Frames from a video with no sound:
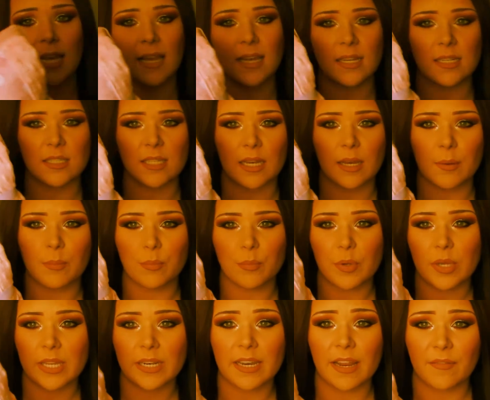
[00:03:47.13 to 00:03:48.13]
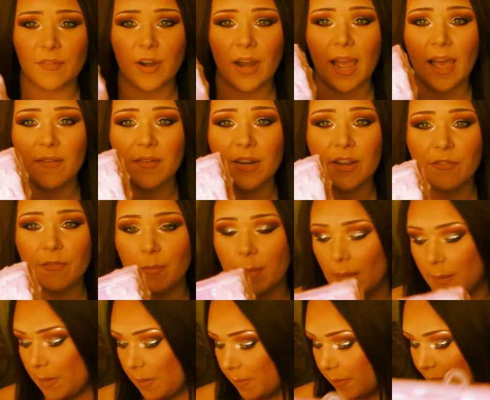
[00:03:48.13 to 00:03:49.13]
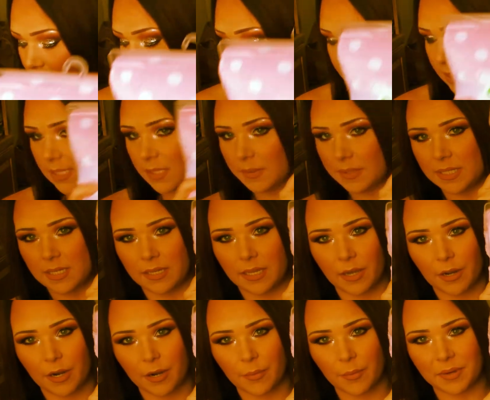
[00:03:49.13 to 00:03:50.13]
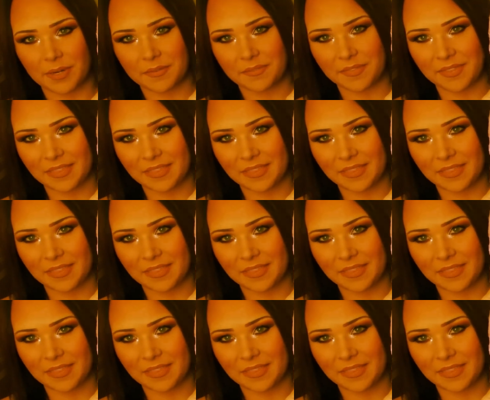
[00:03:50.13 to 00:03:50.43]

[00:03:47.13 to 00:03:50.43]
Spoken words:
and we can never have enough baby blankets, so I had to get her one of